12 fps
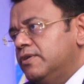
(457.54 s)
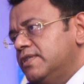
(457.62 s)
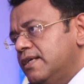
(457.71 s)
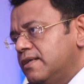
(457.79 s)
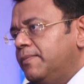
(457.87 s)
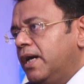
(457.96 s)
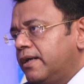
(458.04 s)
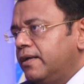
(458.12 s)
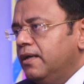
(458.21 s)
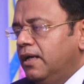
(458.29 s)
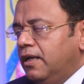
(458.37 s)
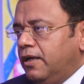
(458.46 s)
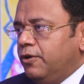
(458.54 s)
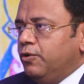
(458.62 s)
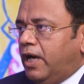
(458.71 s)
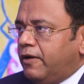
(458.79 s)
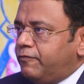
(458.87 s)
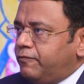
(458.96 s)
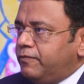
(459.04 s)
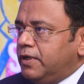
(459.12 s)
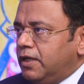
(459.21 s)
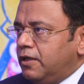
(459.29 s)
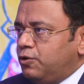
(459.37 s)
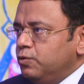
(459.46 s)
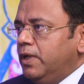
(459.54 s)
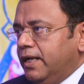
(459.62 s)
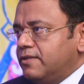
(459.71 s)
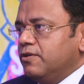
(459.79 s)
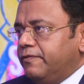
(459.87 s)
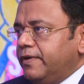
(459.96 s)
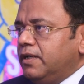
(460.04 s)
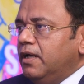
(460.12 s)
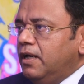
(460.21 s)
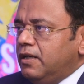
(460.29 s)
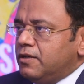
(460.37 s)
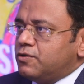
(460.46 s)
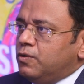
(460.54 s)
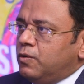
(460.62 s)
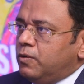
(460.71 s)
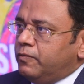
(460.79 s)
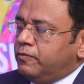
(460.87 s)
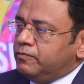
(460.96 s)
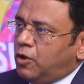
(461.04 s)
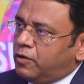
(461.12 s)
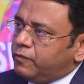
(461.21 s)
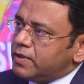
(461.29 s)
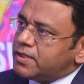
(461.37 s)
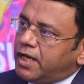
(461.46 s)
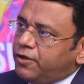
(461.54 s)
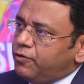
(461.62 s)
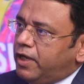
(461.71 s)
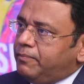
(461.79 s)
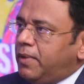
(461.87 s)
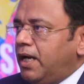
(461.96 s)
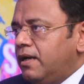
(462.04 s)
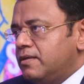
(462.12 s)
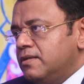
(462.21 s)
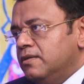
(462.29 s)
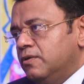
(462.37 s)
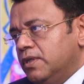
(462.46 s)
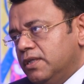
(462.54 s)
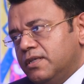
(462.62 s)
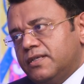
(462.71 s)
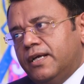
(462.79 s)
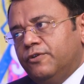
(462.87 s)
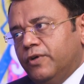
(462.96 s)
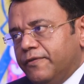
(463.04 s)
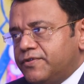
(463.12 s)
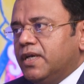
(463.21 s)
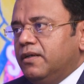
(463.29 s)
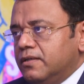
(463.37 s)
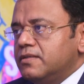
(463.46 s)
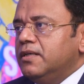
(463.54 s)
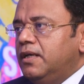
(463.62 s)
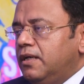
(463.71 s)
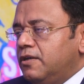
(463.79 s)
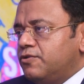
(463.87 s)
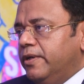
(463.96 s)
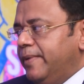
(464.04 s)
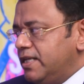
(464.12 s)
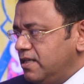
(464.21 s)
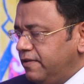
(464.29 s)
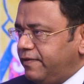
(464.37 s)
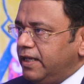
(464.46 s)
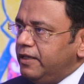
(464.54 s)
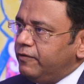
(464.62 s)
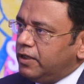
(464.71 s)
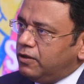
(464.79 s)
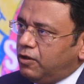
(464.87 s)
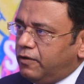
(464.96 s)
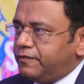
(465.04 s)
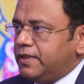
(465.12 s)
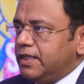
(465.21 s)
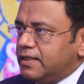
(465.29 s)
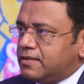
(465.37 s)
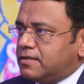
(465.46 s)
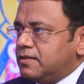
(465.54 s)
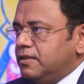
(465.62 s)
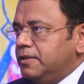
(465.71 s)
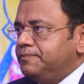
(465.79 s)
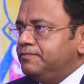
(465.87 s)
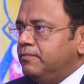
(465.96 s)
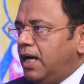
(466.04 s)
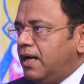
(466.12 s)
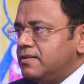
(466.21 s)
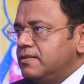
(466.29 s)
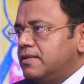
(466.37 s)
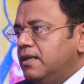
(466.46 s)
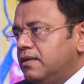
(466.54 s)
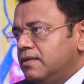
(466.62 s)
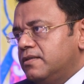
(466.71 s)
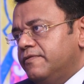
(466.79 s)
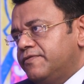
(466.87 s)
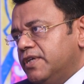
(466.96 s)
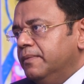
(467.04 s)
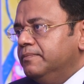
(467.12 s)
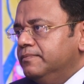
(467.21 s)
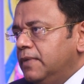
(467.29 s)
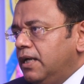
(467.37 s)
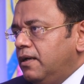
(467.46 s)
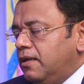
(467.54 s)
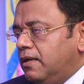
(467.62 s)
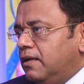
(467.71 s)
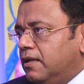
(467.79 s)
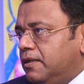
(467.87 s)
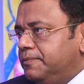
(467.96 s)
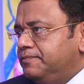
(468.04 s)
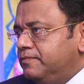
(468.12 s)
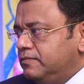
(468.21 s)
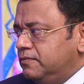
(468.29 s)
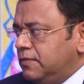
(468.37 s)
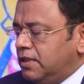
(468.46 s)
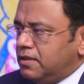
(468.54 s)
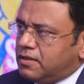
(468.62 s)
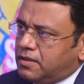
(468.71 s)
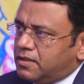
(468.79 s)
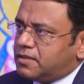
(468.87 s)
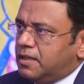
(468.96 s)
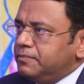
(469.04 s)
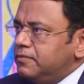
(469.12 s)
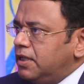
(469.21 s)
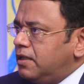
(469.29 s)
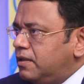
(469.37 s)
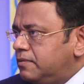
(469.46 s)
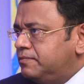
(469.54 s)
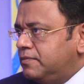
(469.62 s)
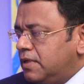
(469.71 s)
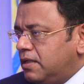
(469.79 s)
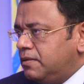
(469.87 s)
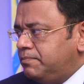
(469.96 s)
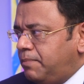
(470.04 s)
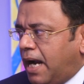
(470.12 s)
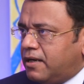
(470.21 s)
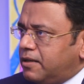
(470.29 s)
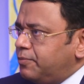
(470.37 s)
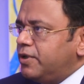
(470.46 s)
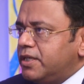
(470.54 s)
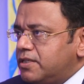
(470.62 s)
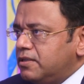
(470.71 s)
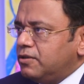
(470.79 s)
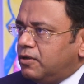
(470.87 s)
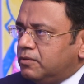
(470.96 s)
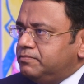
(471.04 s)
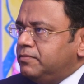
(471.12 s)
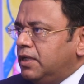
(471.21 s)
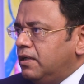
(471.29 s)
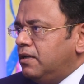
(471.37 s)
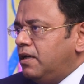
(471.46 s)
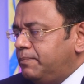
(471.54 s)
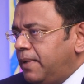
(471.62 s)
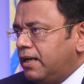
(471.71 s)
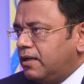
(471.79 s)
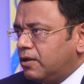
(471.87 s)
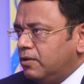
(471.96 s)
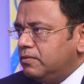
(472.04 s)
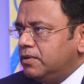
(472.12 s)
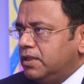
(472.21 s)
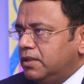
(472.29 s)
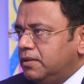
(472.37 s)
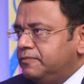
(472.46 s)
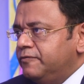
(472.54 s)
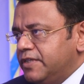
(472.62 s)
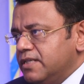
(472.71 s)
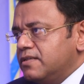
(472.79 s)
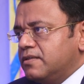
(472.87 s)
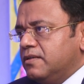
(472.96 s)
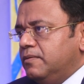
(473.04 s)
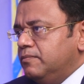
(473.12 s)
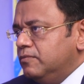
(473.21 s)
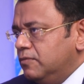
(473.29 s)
as a market you have two legs of it. So on one side you have buyers and on the other side you have sellers. So imagine if any one of these buyers and sellers, if some bad reputation or a background which is a